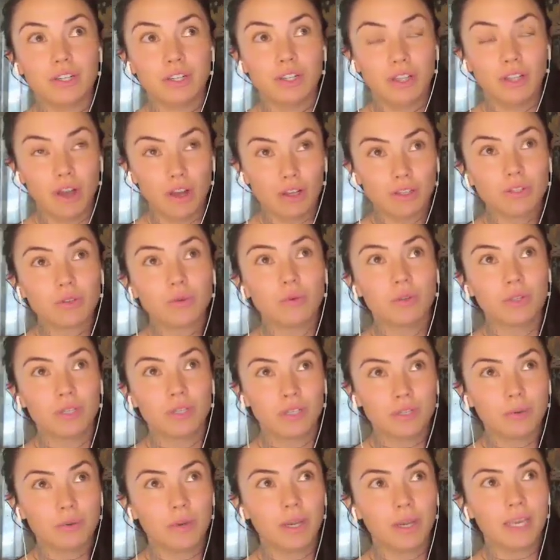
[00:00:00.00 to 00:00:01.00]
law school
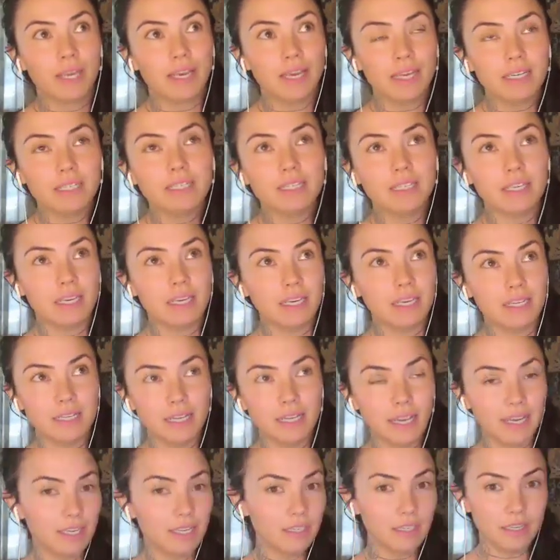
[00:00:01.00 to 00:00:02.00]
in 2018,
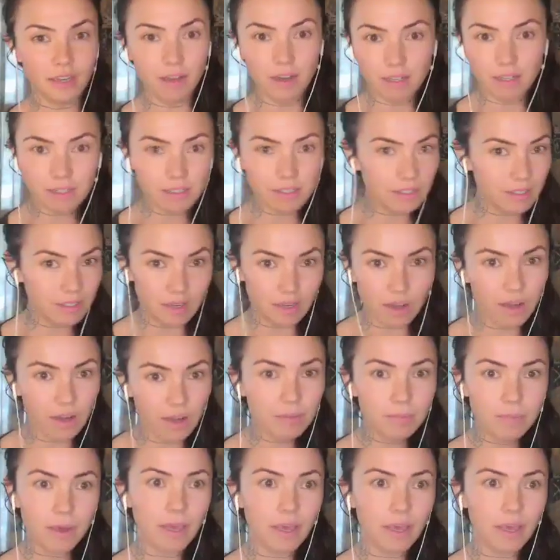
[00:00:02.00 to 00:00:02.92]
I did not stop.